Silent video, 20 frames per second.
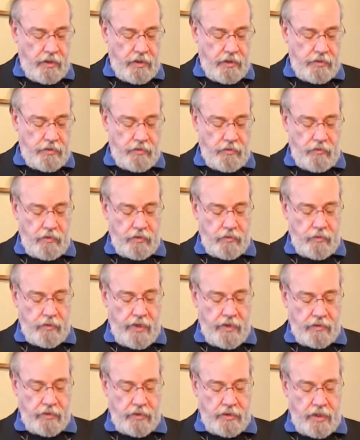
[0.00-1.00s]
as soon as
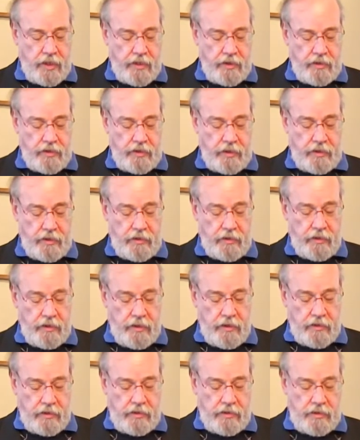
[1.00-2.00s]
we're outside the
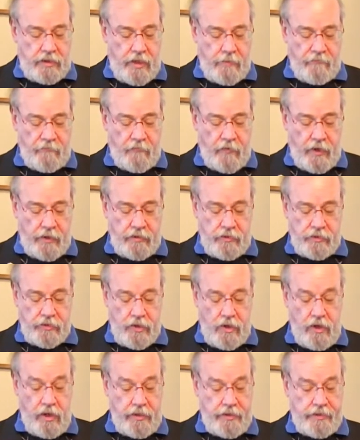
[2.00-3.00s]

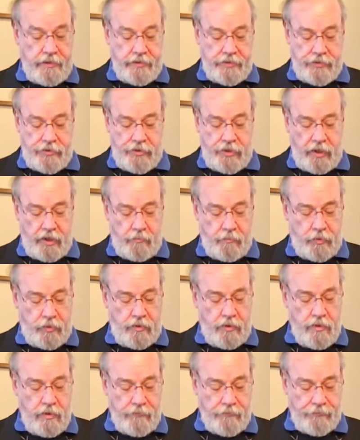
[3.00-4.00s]
stepfather's audience chamber
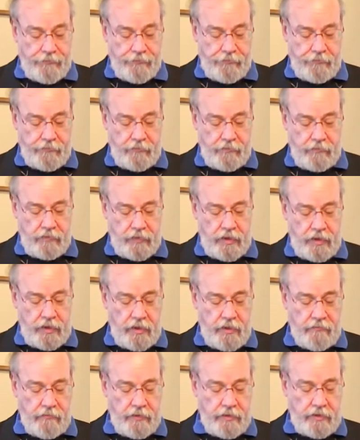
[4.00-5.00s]

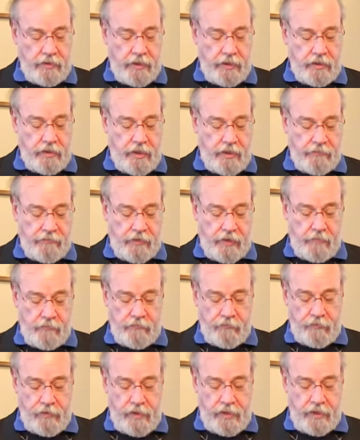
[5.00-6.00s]
and everyday life came
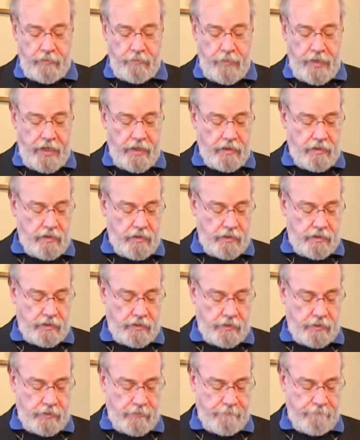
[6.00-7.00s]
flooding back on
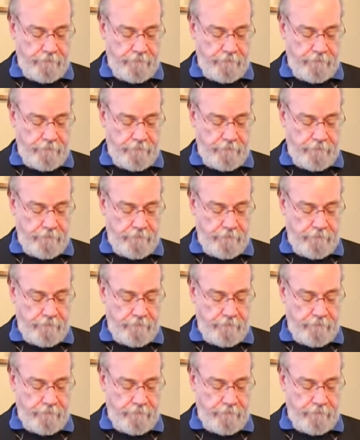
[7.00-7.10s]
us.